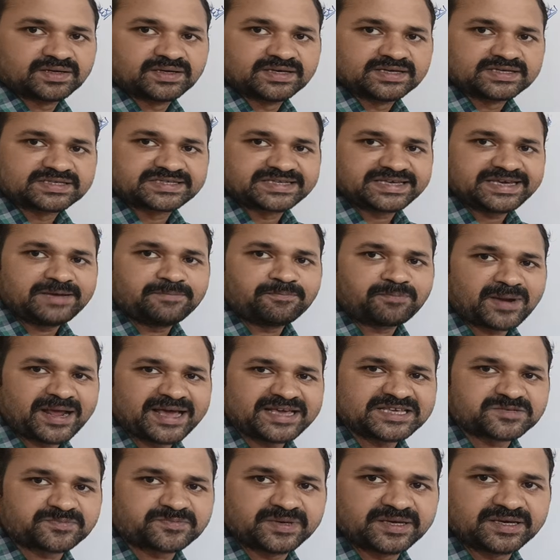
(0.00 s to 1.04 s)
C
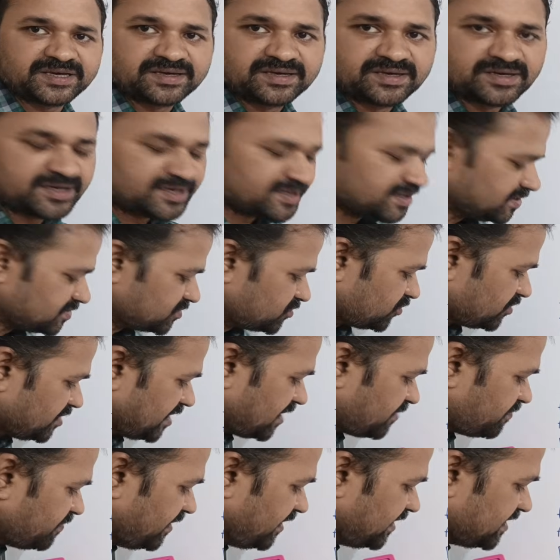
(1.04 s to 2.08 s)
implies B. So
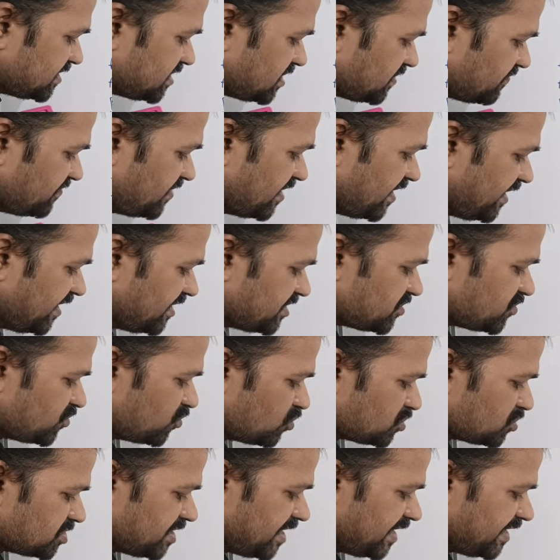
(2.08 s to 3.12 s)
that means if there is
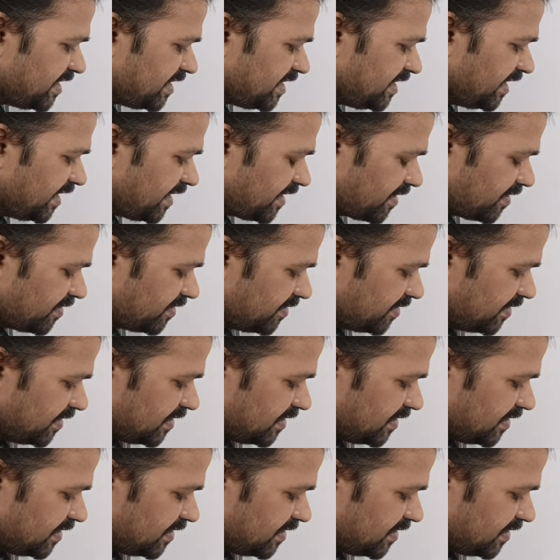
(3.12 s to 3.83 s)
no state here,